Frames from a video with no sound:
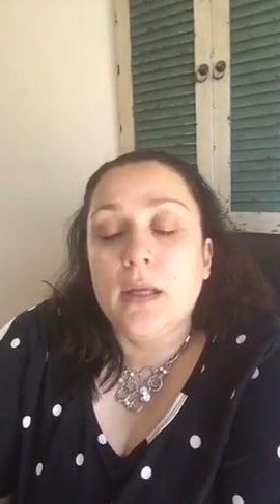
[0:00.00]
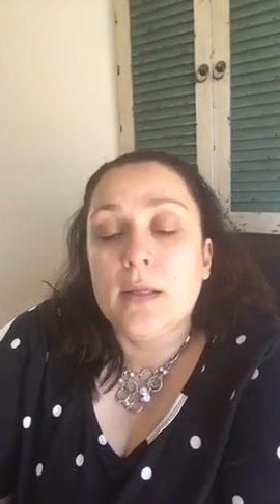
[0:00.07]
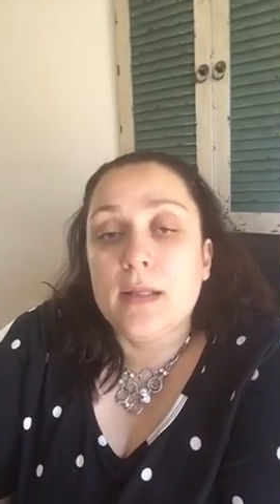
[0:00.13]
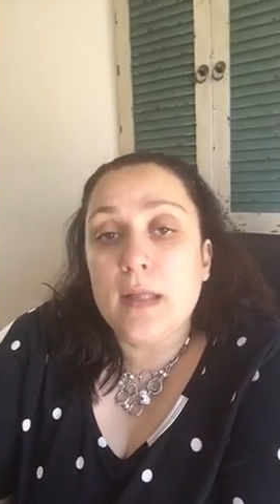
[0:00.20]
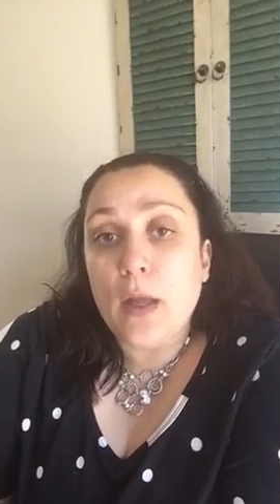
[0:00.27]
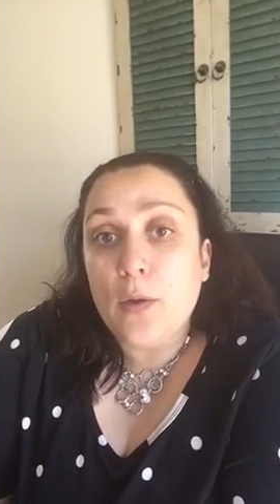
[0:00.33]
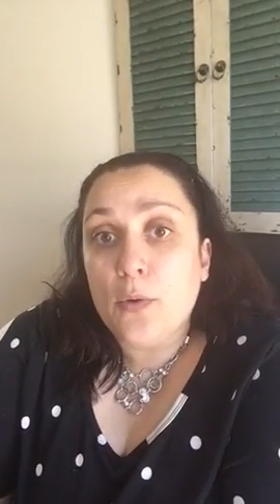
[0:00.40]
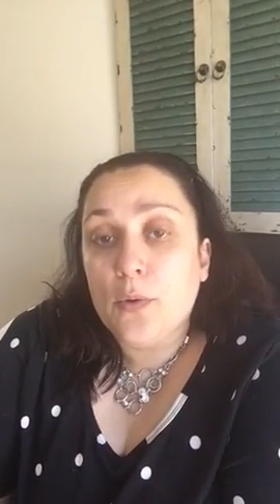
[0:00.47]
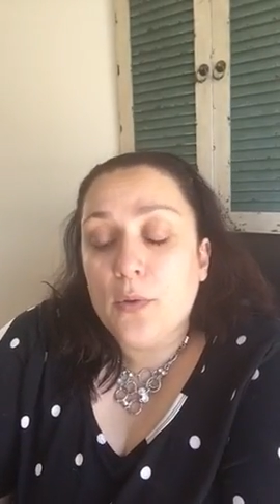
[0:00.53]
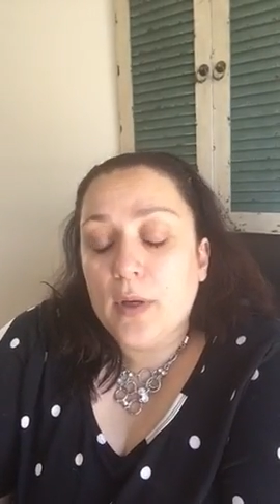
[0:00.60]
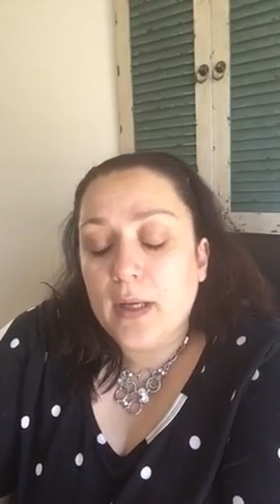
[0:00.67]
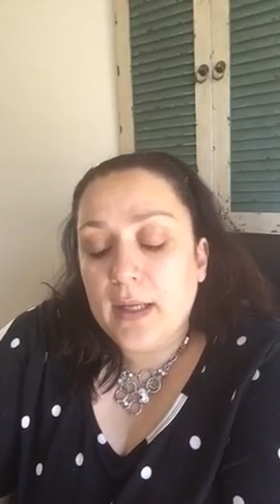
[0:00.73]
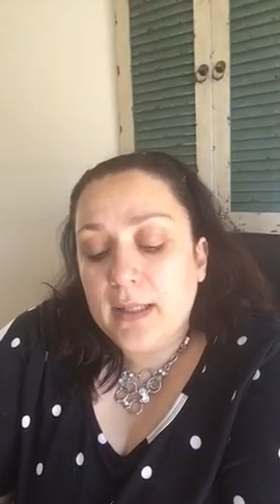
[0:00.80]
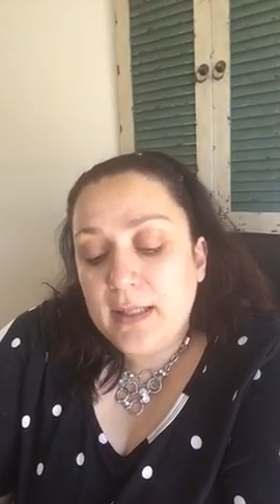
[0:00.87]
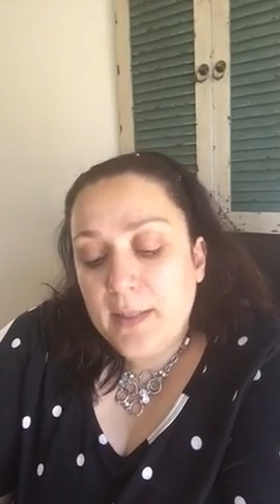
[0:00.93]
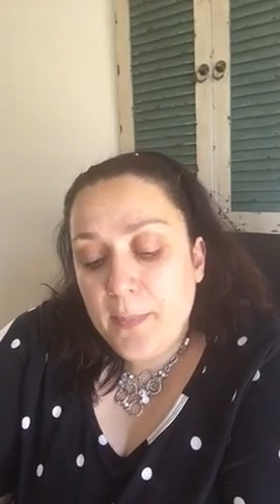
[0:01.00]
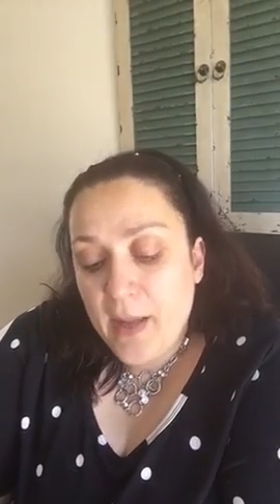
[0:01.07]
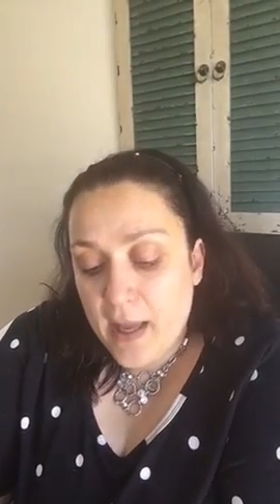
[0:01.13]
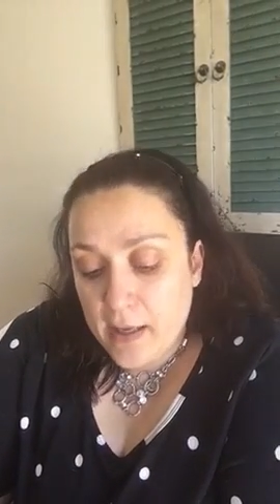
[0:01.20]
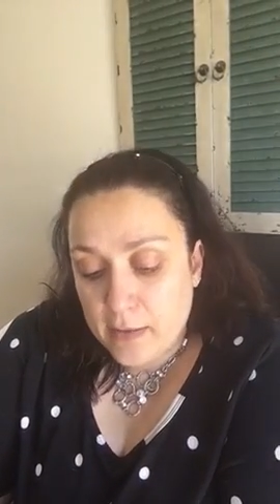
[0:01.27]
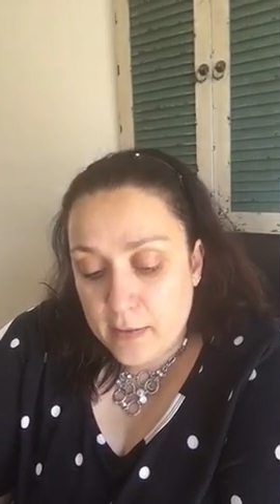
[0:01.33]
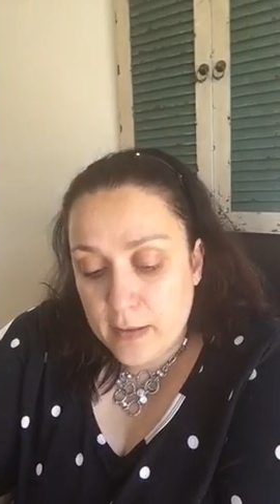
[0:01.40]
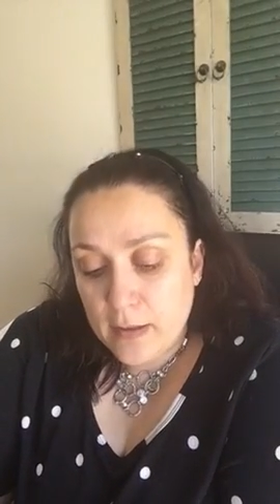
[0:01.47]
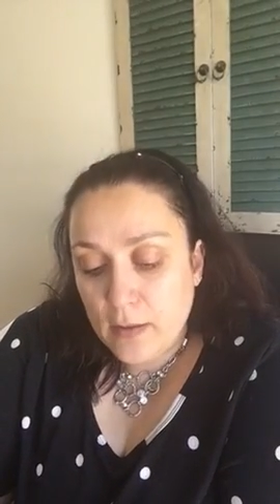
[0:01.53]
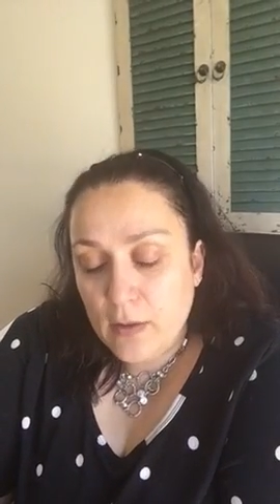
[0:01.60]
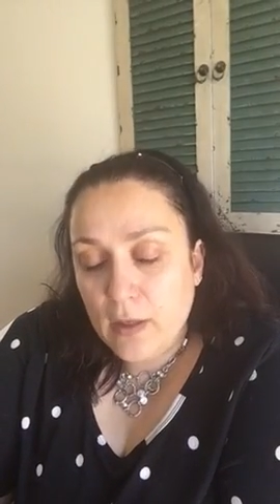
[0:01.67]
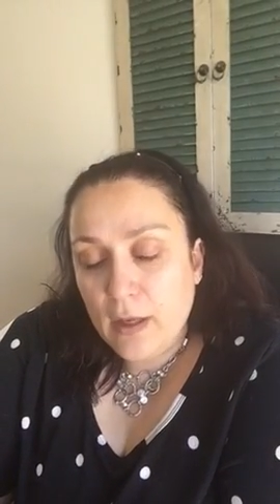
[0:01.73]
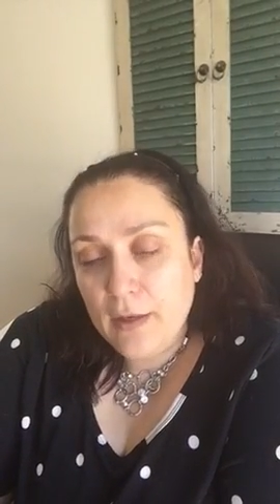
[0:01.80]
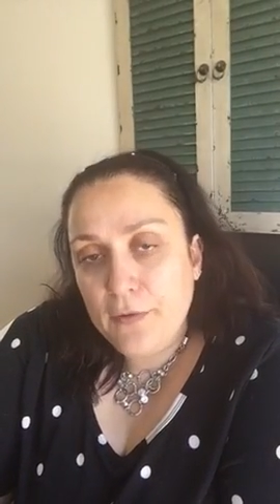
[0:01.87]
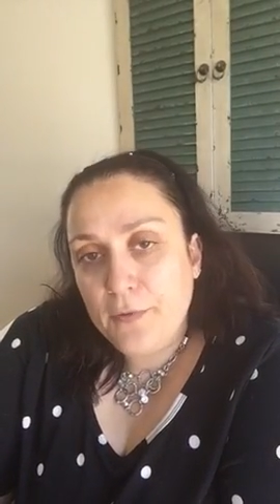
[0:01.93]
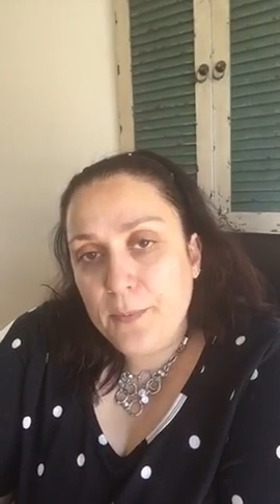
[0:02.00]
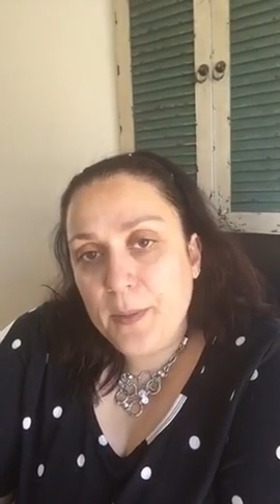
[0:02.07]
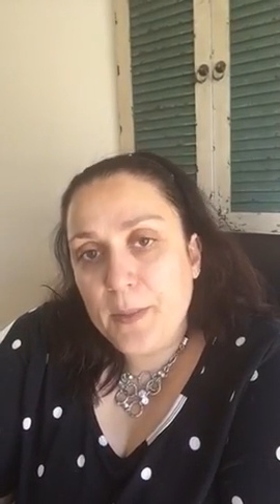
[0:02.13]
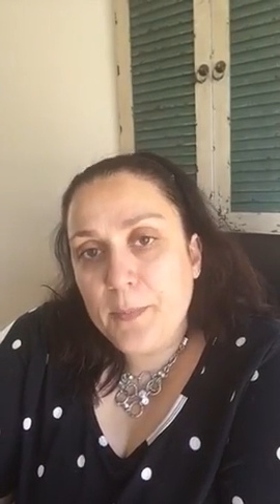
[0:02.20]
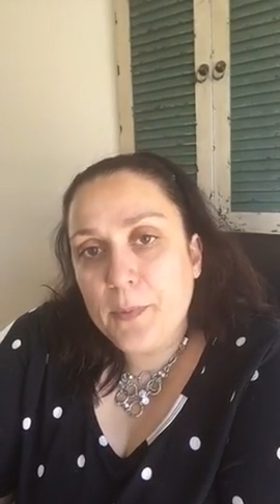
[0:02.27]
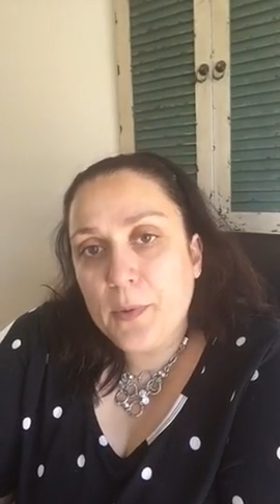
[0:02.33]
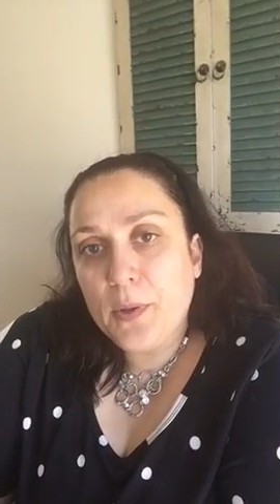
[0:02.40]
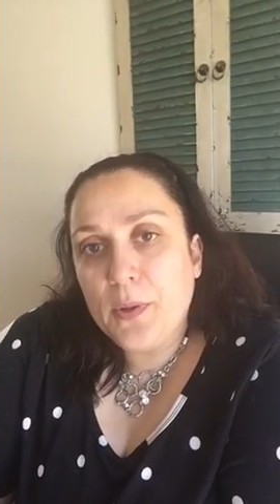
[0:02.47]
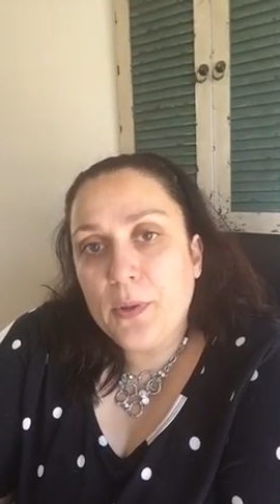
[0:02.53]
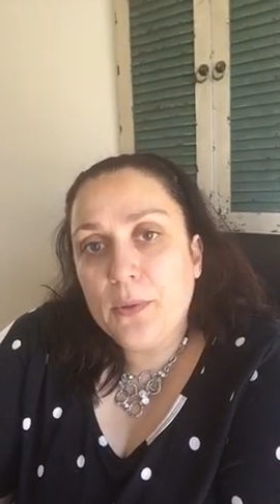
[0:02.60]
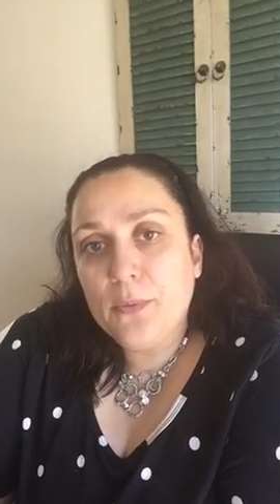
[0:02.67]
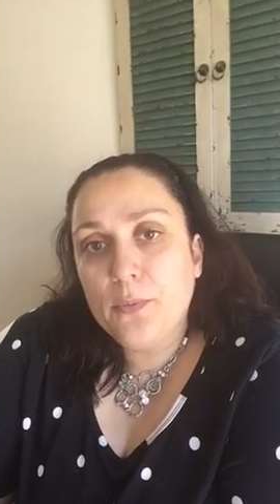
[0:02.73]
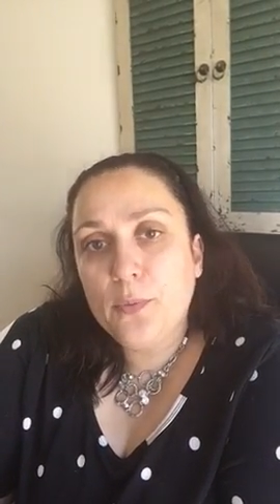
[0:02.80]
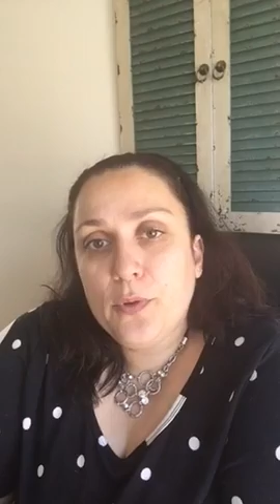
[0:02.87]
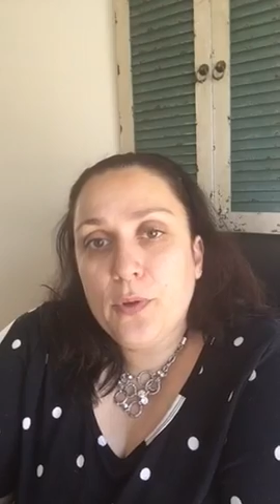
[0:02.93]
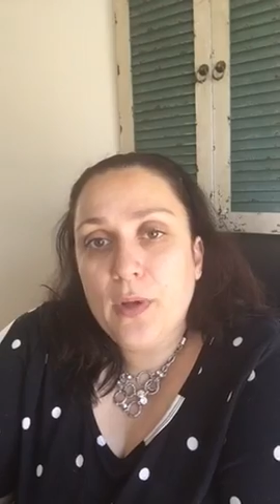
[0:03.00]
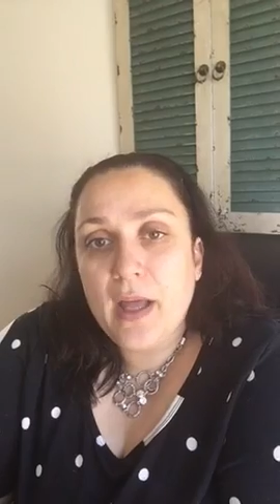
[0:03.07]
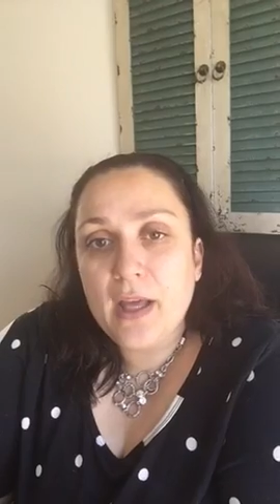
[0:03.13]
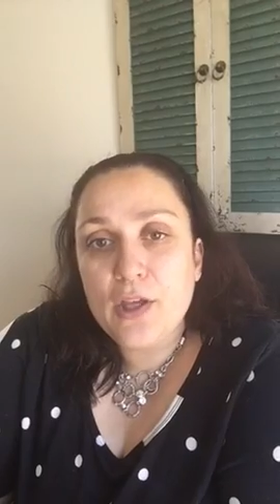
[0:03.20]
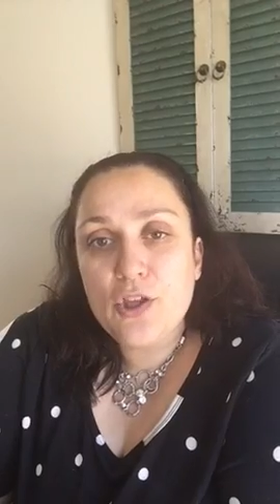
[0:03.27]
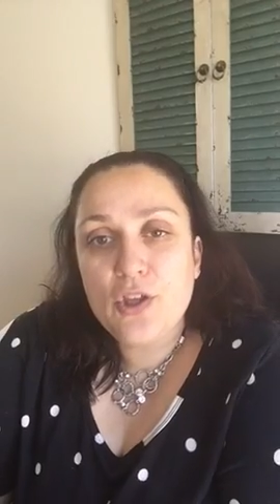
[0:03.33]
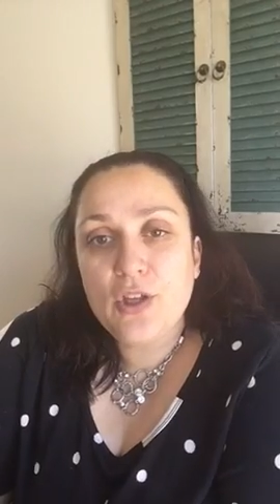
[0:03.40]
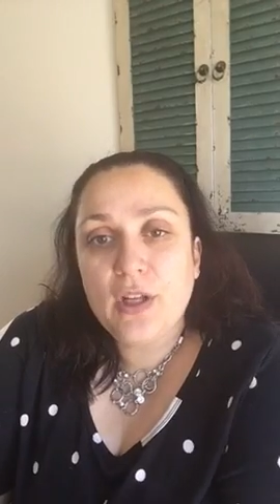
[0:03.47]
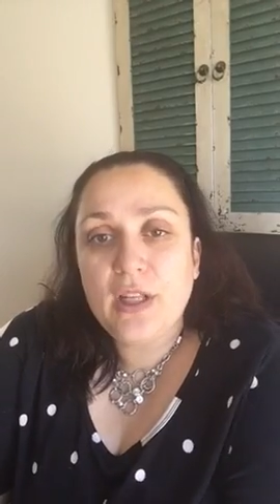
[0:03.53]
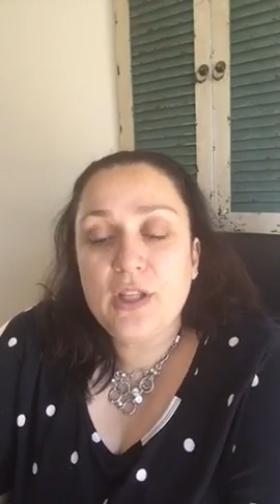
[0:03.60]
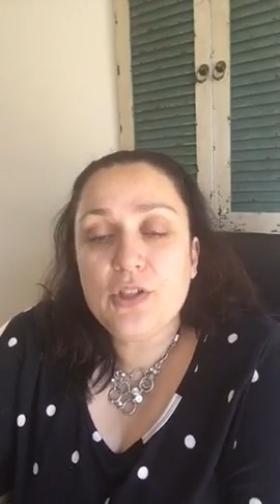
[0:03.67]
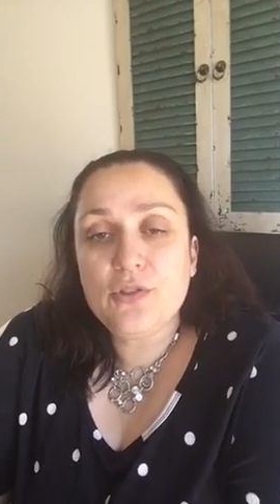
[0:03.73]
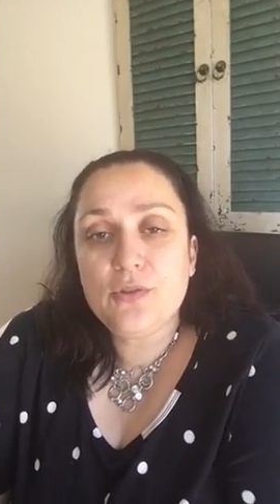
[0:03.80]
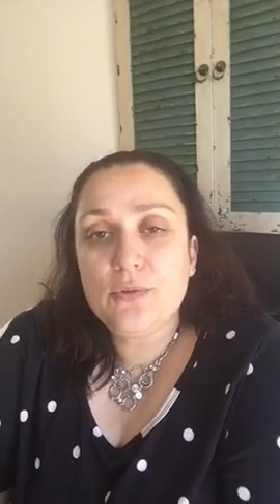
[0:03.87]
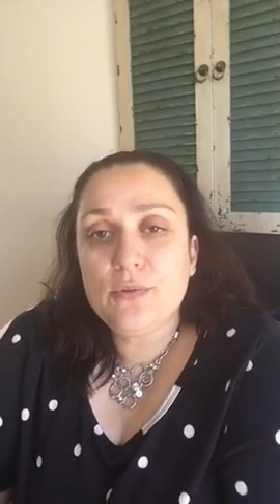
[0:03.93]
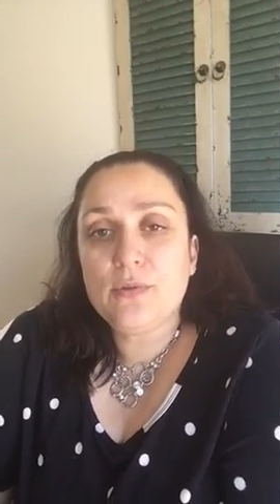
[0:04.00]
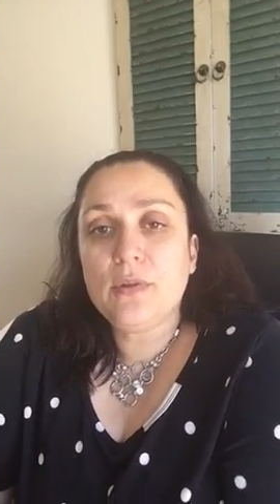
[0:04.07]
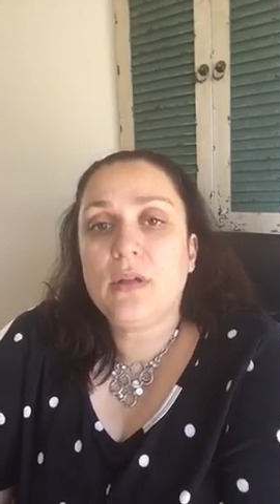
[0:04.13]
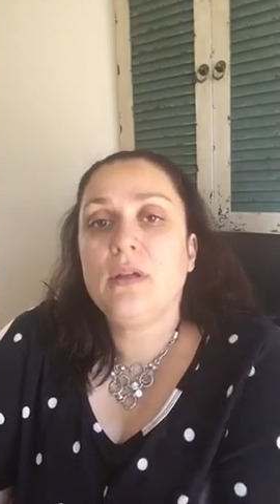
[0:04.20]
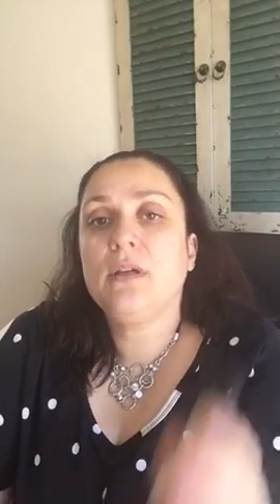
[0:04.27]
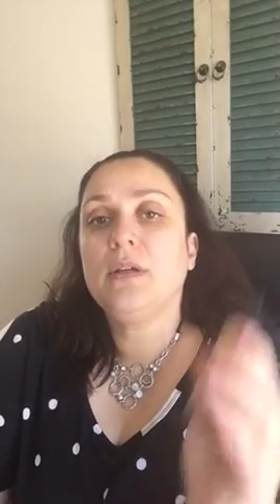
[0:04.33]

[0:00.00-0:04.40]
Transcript: So it depends. A lot of people will actually do